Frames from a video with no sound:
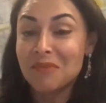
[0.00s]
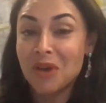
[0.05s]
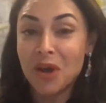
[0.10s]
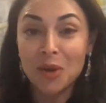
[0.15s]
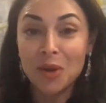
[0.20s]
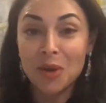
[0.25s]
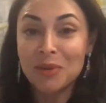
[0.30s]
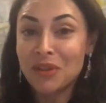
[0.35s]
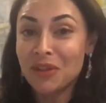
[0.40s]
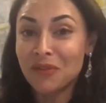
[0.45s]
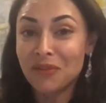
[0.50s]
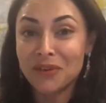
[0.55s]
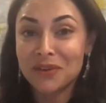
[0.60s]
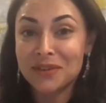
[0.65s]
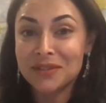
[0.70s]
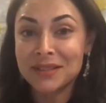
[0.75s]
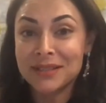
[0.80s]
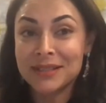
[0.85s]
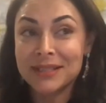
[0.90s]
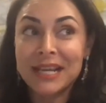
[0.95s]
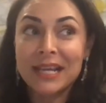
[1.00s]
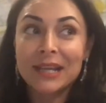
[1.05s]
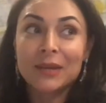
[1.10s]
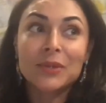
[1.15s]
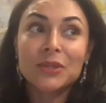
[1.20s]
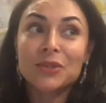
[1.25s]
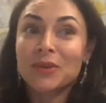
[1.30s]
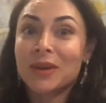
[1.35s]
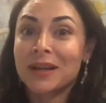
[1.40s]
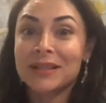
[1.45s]
I'll be the first to say
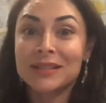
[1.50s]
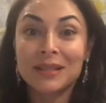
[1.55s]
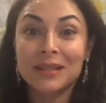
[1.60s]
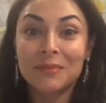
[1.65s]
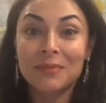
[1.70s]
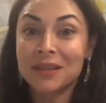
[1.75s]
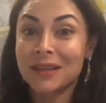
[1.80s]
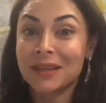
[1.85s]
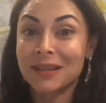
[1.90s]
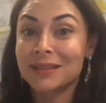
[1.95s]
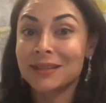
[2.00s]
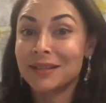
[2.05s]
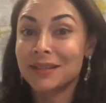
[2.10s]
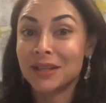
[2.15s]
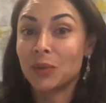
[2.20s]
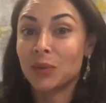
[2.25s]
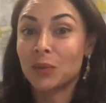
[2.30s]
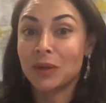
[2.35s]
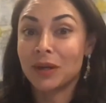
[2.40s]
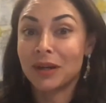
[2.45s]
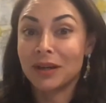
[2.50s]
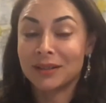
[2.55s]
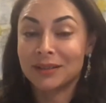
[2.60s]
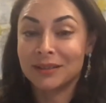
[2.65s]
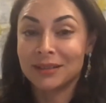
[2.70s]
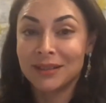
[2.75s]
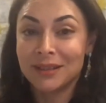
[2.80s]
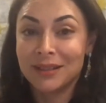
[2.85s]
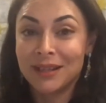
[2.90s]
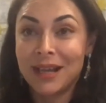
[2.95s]
we tried something and it didn't work.
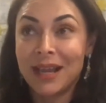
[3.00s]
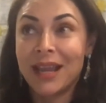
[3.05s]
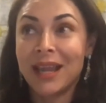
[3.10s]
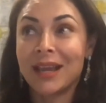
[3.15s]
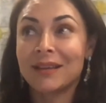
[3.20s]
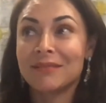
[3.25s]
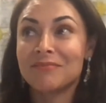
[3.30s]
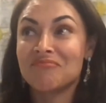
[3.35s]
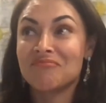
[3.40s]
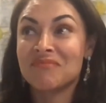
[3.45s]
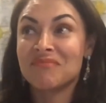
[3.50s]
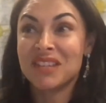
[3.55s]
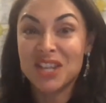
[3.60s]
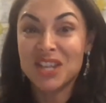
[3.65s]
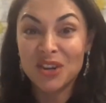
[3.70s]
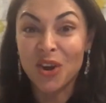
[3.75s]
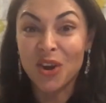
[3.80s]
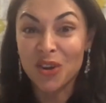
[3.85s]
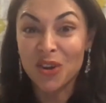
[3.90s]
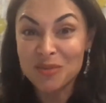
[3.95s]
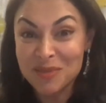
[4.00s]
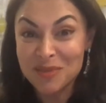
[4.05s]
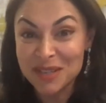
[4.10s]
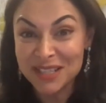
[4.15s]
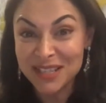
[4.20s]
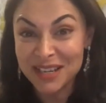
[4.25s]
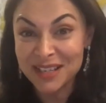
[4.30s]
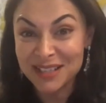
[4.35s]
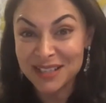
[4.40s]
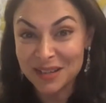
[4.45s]
And here are all the
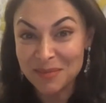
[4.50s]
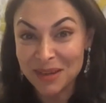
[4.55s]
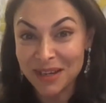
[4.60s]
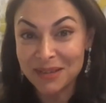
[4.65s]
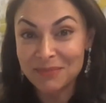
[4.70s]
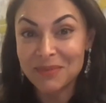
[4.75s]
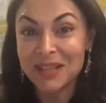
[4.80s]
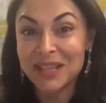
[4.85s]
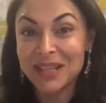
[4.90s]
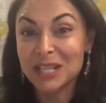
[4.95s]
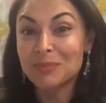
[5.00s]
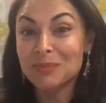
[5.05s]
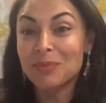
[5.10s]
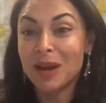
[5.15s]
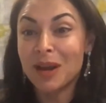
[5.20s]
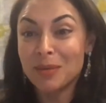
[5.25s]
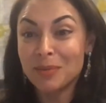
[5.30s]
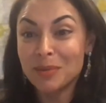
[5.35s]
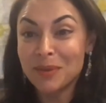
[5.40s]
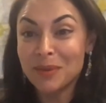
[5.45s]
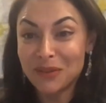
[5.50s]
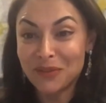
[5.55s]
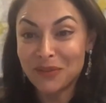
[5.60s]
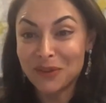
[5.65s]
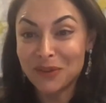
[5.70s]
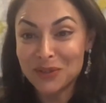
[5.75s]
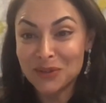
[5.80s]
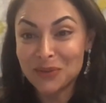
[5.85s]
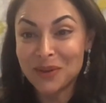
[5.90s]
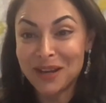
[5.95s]
mistakes I made. And that's probably the
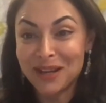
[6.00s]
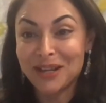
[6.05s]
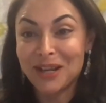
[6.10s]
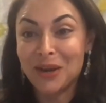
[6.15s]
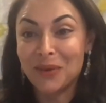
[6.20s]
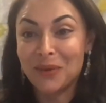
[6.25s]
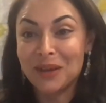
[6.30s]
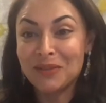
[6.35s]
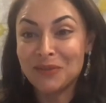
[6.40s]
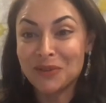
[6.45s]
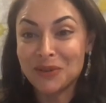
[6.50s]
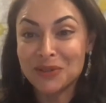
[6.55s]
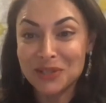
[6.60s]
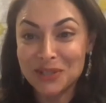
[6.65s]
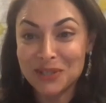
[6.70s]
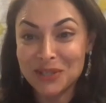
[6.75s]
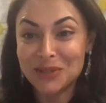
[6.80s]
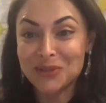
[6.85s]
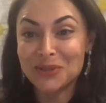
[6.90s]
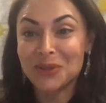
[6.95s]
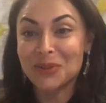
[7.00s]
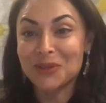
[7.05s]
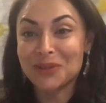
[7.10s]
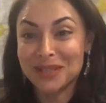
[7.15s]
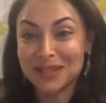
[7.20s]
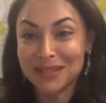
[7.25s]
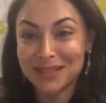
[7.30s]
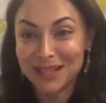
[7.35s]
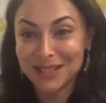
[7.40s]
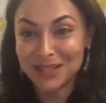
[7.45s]
first way I go in versus here's all the
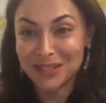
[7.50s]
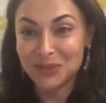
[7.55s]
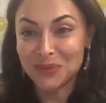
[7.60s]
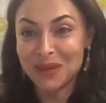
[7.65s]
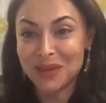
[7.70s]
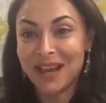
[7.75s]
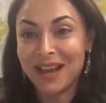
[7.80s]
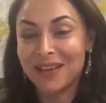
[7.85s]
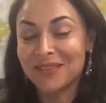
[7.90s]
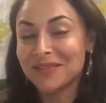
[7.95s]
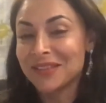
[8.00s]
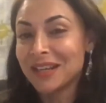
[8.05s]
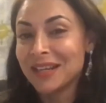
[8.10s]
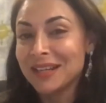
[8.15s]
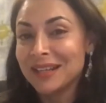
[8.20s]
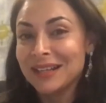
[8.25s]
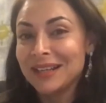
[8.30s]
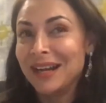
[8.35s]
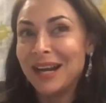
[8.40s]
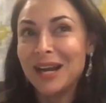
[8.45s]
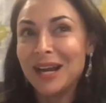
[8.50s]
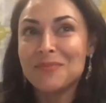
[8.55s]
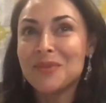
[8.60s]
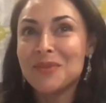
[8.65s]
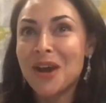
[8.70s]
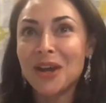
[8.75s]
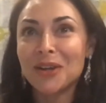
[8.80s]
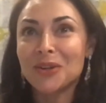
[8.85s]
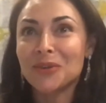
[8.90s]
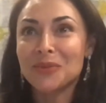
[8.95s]
successes we had. I'm
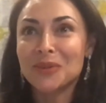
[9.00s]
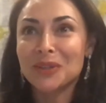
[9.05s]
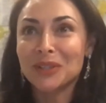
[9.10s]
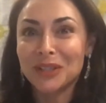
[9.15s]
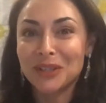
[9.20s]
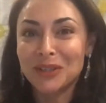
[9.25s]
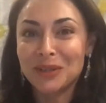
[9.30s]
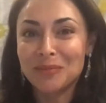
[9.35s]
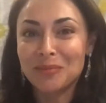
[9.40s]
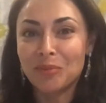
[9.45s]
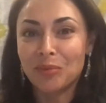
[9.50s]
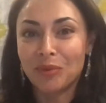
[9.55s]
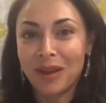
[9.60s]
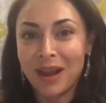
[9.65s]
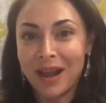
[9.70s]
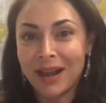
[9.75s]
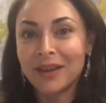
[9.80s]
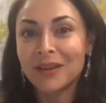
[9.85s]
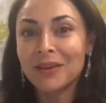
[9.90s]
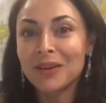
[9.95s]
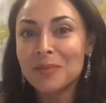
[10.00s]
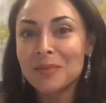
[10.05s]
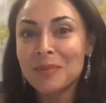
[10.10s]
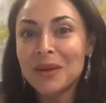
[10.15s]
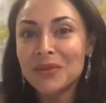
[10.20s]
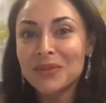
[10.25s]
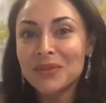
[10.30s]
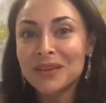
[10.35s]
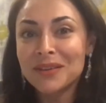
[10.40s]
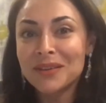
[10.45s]
not a really good bragger
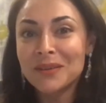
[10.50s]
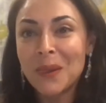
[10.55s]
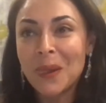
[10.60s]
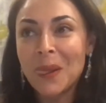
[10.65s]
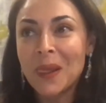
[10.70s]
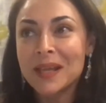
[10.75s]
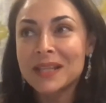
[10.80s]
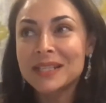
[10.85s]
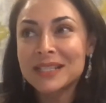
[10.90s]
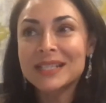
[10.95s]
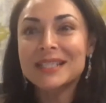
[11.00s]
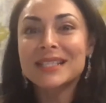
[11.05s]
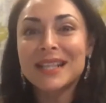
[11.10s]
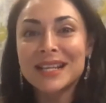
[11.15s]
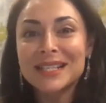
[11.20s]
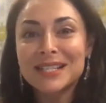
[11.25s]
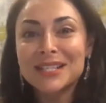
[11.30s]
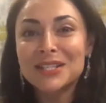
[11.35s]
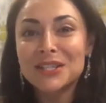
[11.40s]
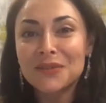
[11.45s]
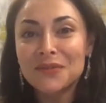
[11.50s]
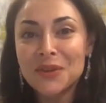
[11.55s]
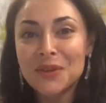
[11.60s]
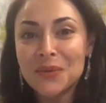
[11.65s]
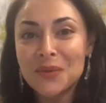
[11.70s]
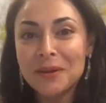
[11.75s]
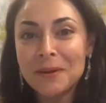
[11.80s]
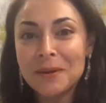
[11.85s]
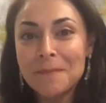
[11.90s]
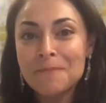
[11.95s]
about the successes, if you
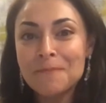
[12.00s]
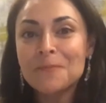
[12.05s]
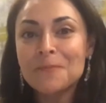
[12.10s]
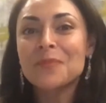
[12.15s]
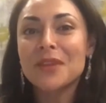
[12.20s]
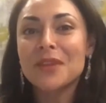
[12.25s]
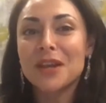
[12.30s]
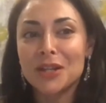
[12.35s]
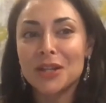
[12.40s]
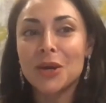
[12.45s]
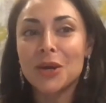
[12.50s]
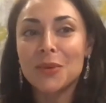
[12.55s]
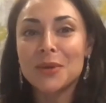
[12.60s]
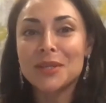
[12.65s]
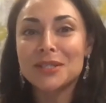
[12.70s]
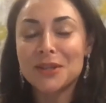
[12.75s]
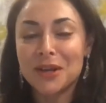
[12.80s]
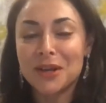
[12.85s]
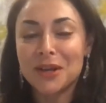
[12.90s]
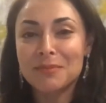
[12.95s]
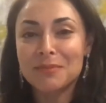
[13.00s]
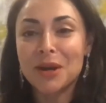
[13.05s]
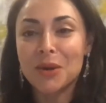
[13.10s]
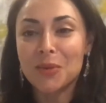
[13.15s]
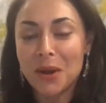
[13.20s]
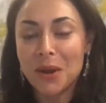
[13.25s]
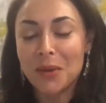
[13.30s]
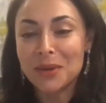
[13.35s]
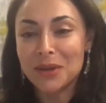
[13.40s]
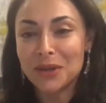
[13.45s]
will. I'll always talk about
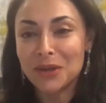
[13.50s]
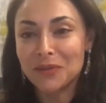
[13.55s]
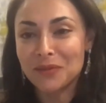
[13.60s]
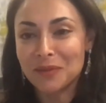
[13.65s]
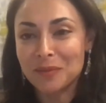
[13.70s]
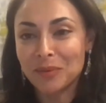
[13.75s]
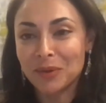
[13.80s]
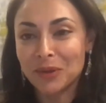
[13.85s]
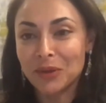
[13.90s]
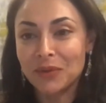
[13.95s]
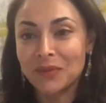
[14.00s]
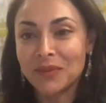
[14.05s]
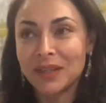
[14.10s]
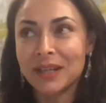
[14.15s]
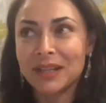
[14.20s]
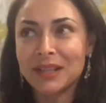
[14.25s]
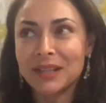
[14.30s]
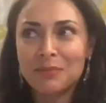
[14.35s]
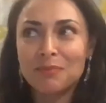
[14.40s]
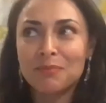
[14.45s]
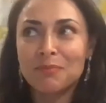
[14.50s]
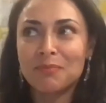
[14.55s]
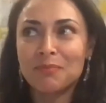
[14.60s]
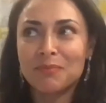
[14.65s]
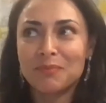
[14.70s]
where we could have improved. And I think